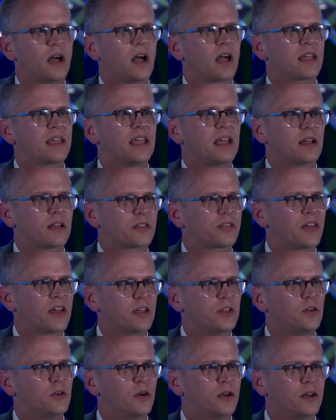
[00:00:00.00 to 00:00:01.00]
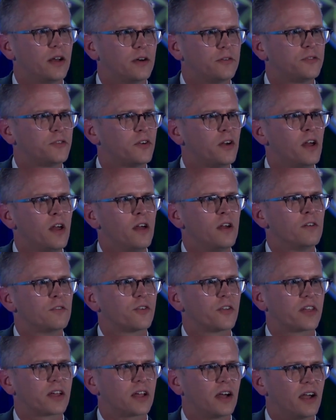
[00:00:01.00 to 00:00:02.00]
I can't thank you enough
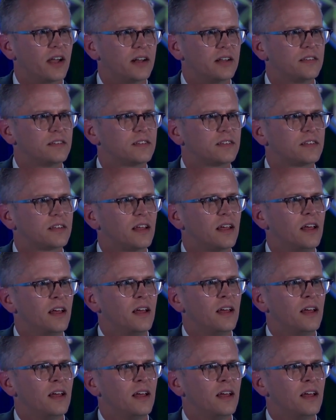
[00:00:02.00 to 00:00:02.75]
for the guidance